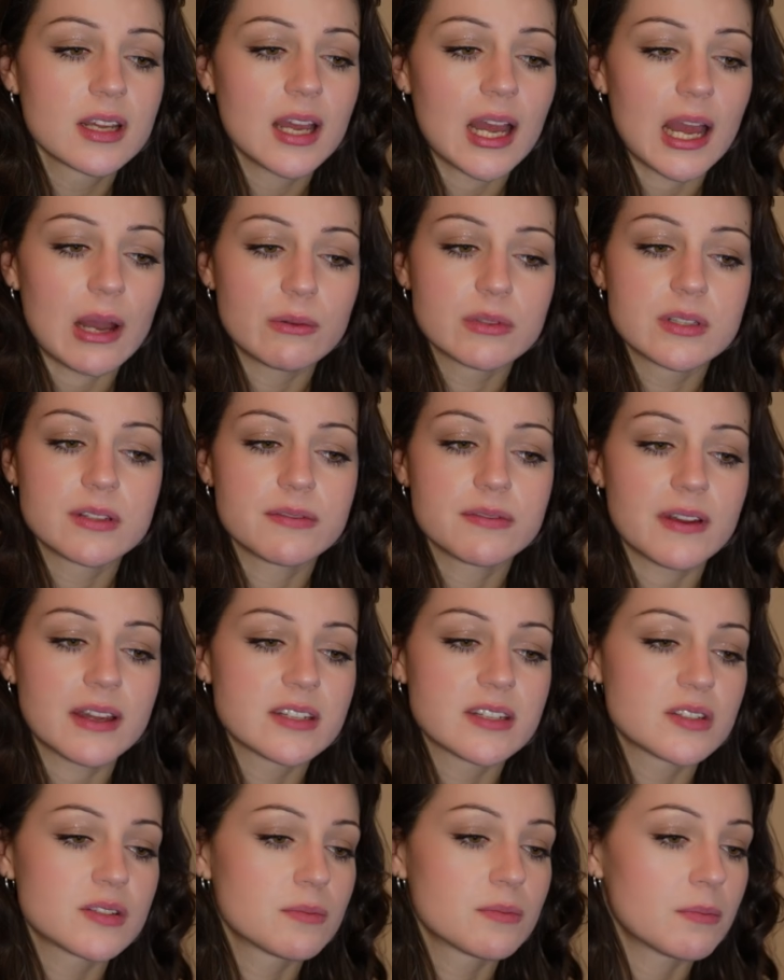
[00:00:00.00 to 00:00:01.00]
I will
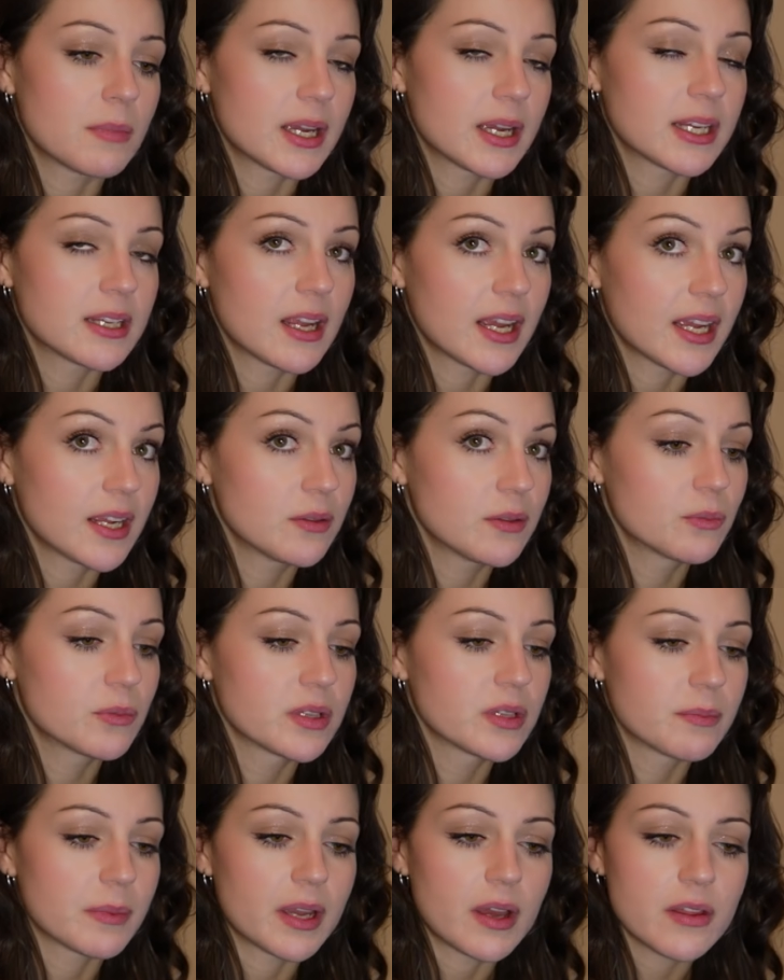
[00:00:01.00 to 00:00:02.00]
defend my knight with
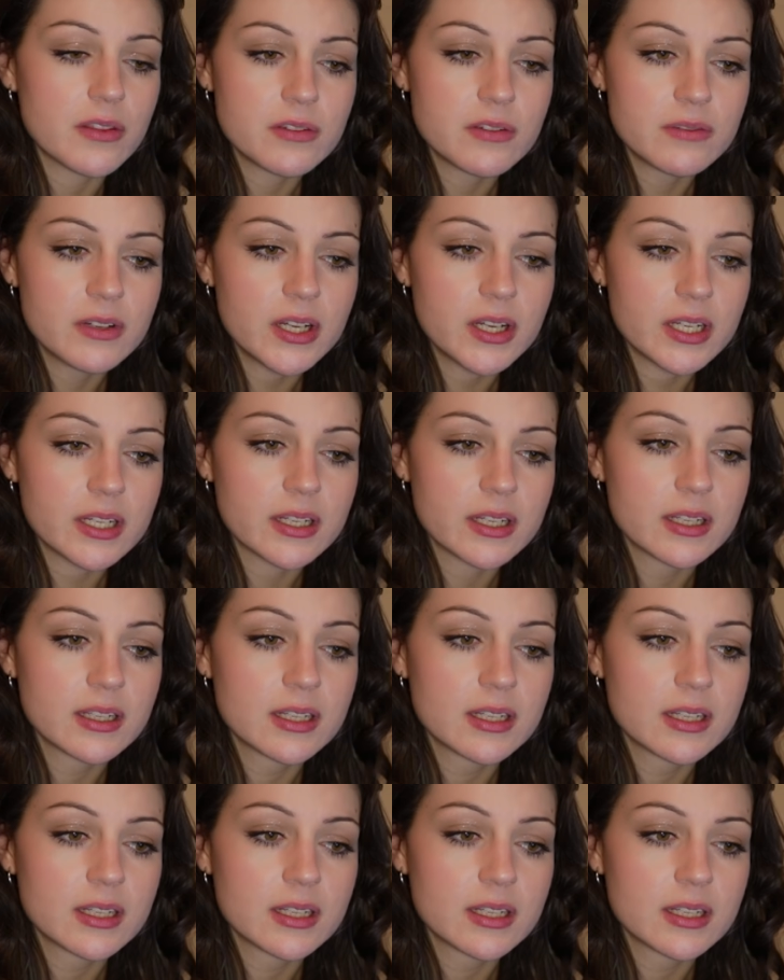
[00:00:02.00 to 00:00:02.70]
my other rook.